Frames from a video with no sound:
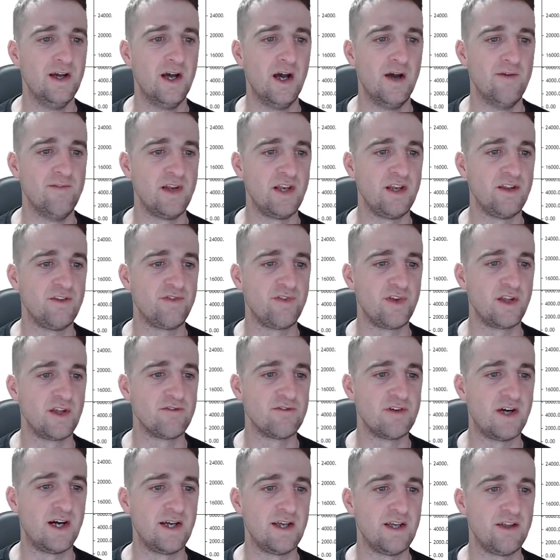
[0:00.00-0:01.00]
and then you think,
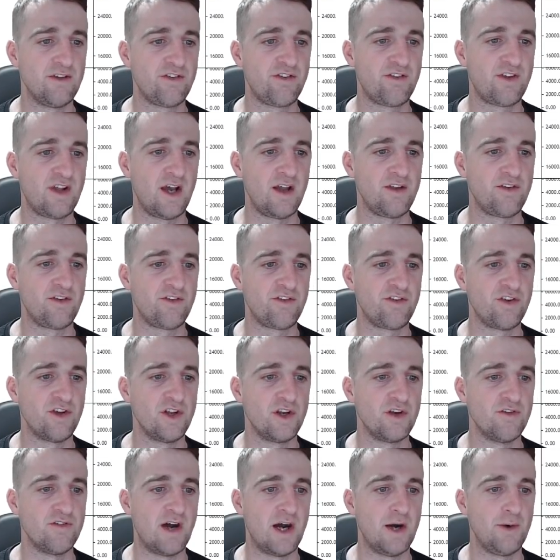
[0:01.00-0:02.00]
right, it's starting to
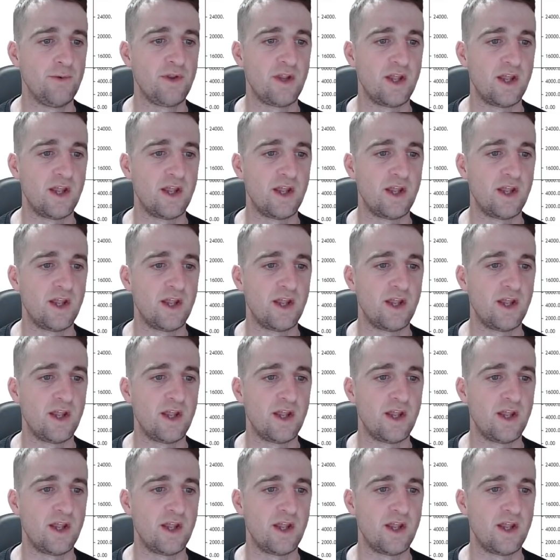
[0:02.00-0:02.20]
turn around